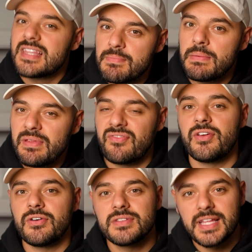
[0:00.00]
made me
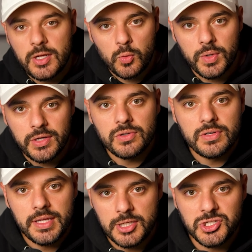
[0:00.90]
feel like a real
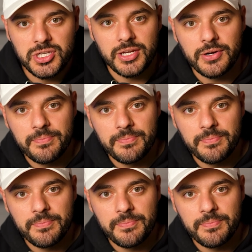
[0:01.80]
engineer.